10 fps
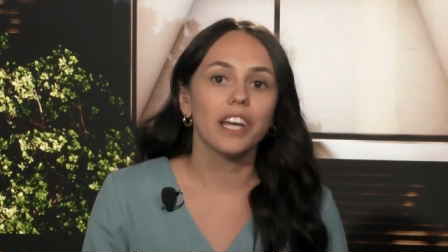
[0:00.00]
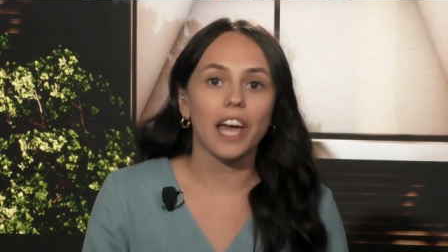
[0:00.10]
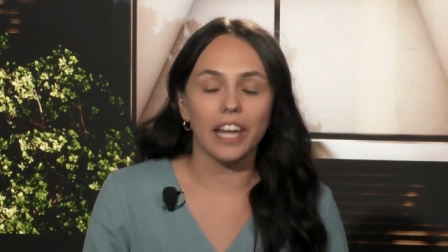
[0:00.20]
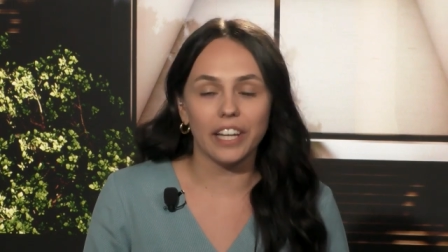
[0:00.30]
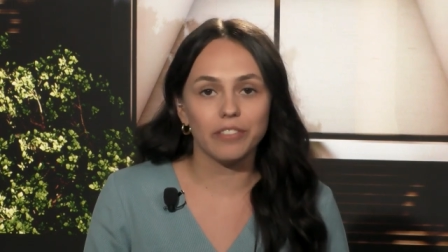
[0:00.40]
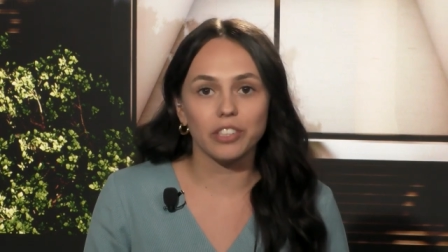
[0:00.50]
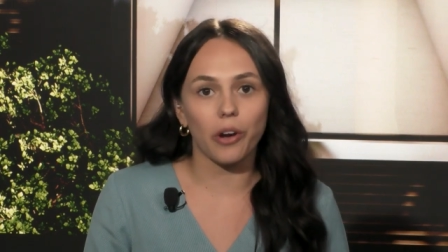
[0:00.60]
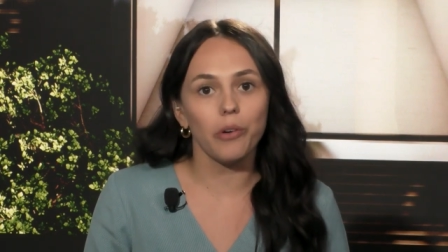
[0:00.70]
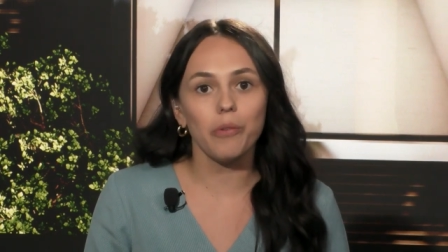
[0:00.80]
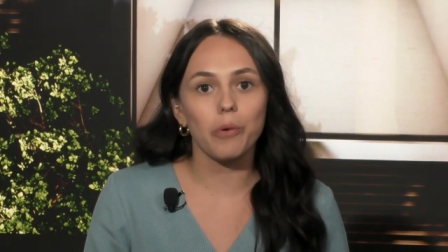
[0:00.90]
And if
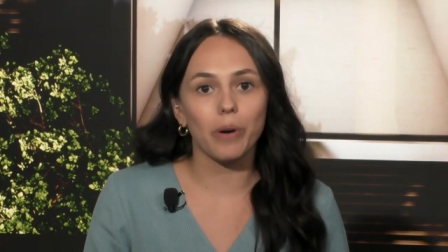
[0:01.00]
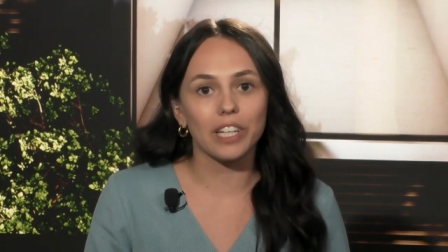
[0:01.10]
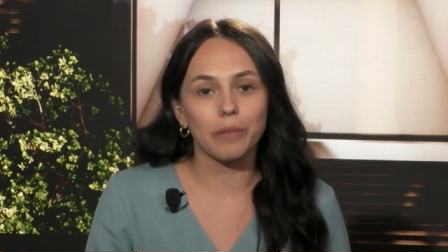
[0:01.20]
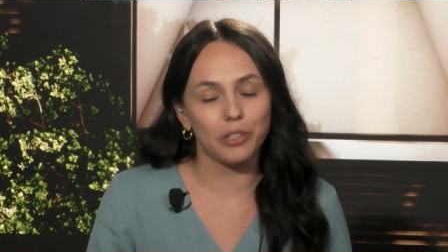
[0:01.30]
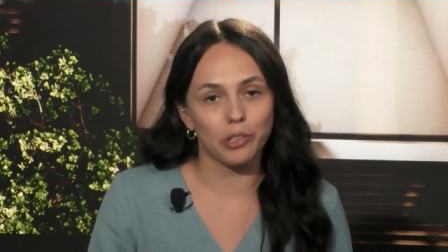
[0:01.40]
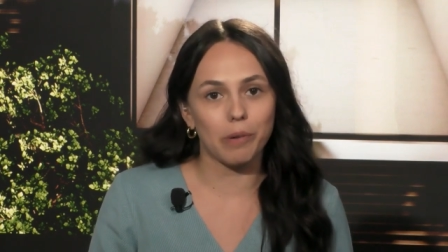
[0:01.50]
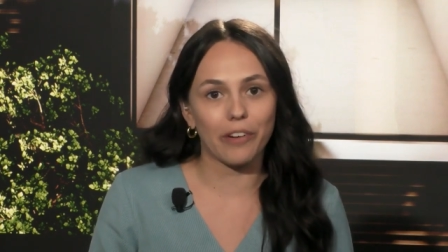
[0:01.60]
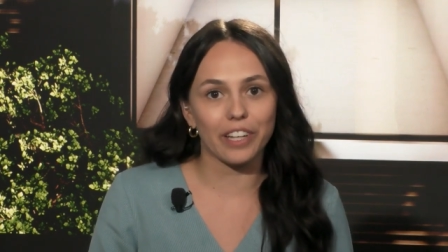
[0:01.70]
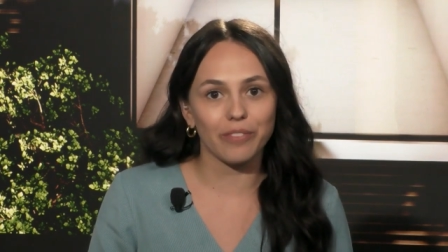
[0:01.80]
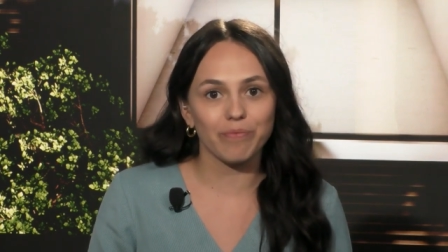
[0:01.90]
so, what can we do about
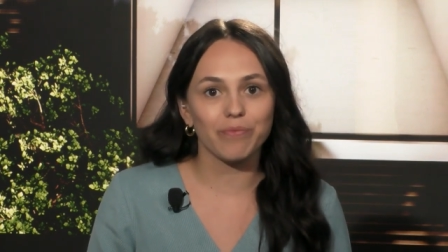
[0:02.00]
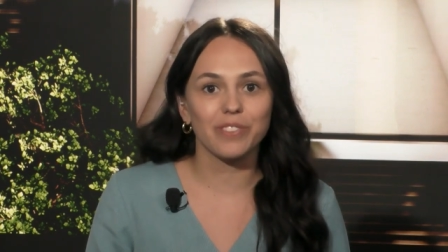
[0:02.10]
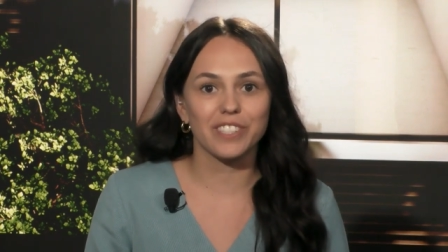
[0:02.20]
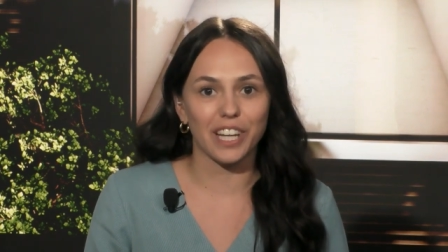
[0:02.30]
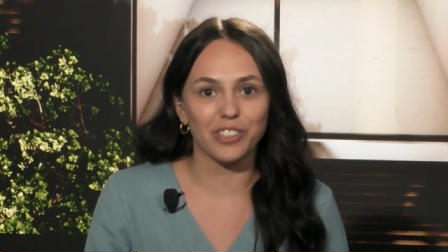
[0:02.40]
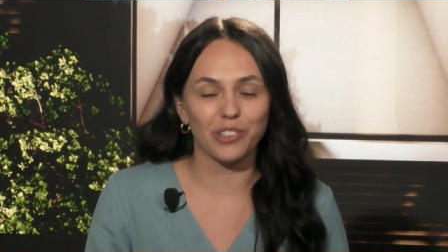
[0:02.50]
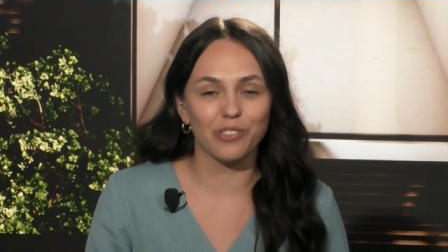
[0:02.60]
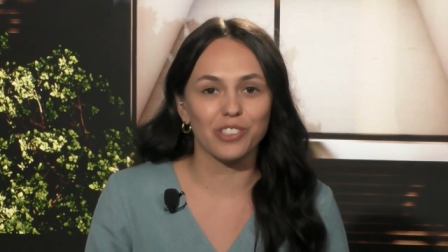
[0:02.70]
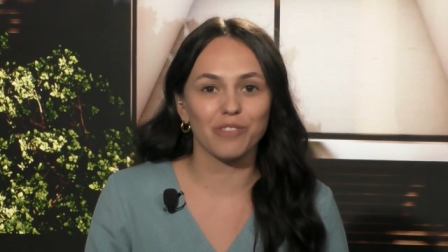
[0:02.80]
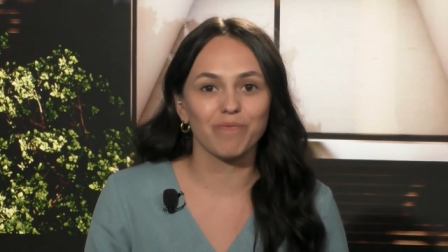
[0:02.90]
it? Stay tuned.